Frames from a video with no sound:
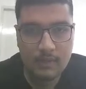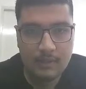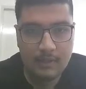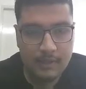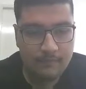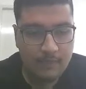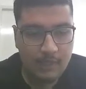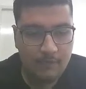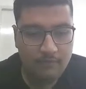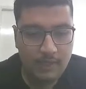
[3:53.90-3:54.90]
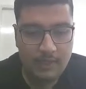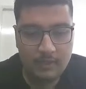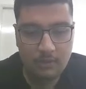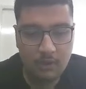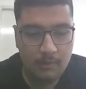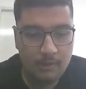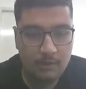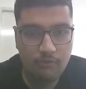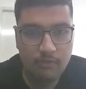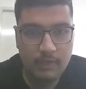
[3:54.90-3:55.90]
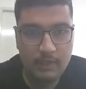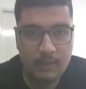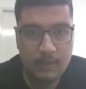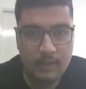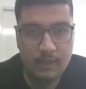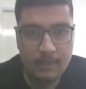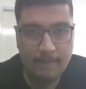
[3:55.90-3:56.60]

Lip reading: then we have 10 comma 20,